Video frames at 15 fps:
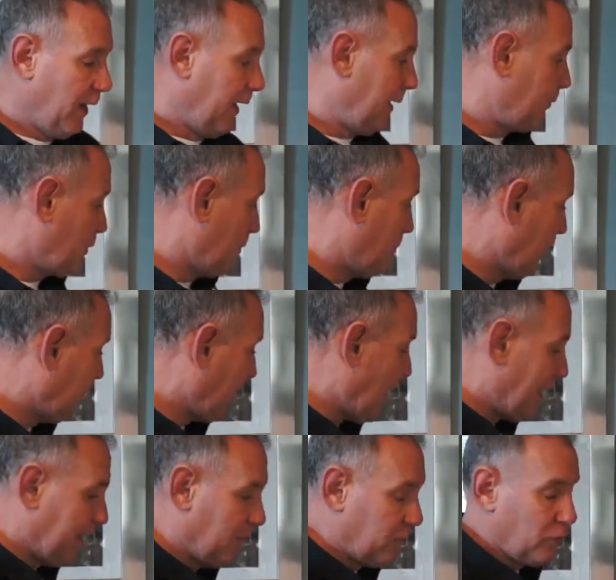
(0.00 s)
And I'm going to put
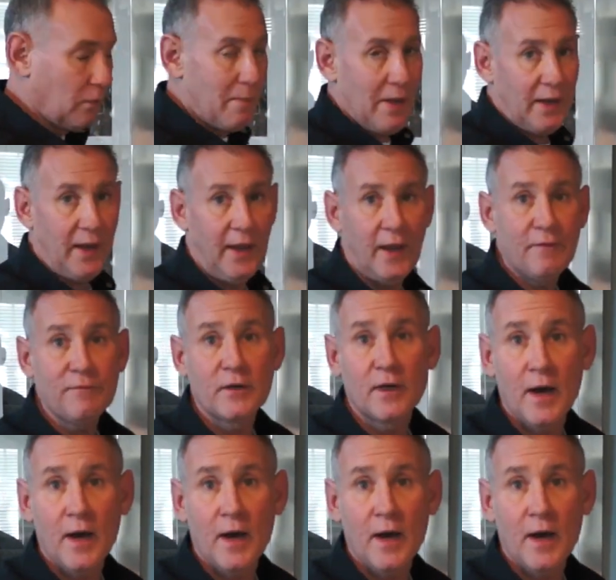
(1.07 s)
that into about a half a